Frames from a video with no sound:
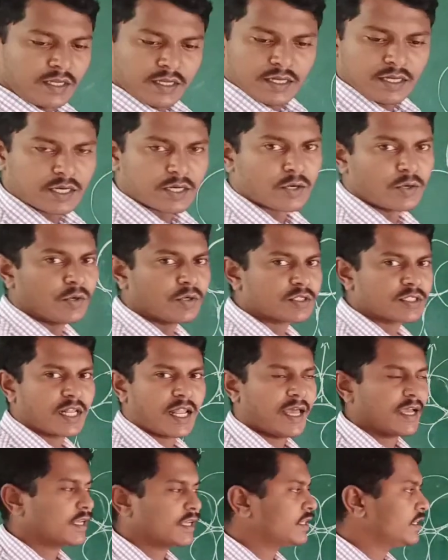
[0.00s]
It looks
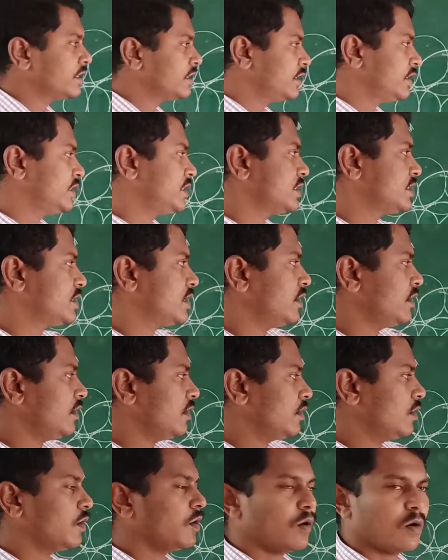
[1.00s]
like this is the
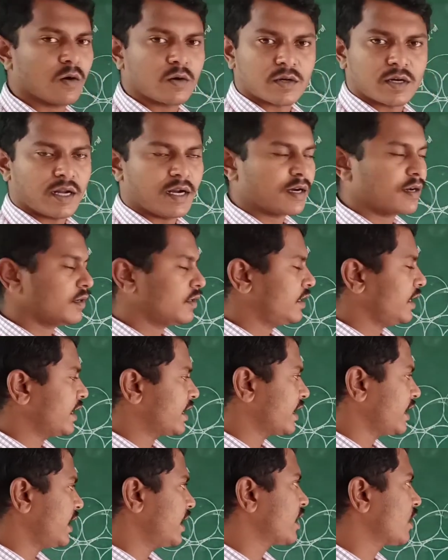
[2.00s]

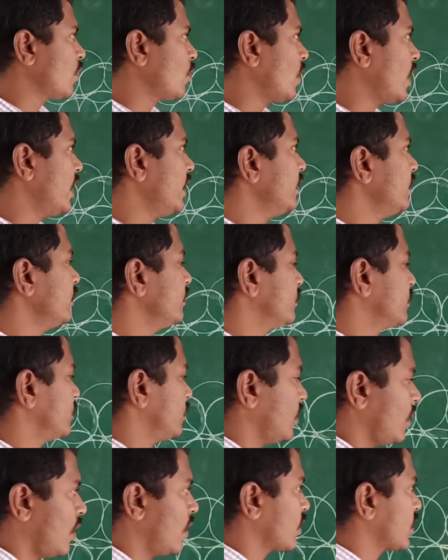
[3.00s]
tetrahedral void.
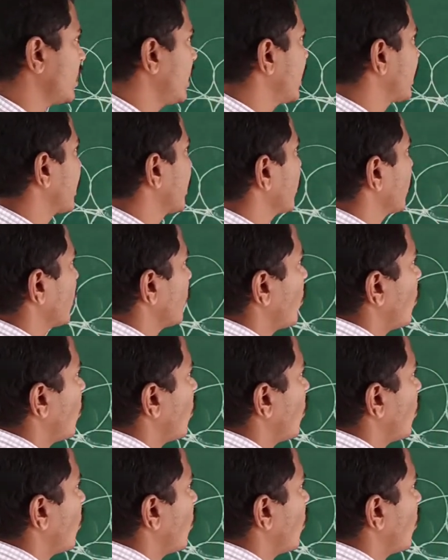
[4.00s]
The octahedral